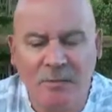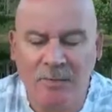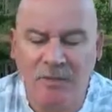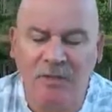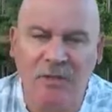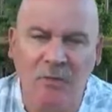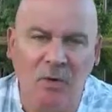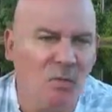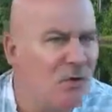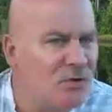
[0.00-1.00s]
I've been looking at
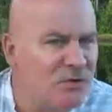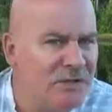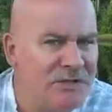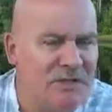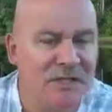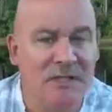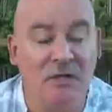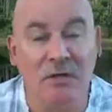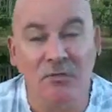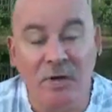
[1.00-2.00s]
what Wall Street says. I
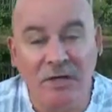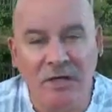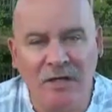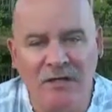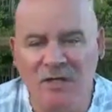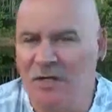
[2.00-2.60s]
look at regulators.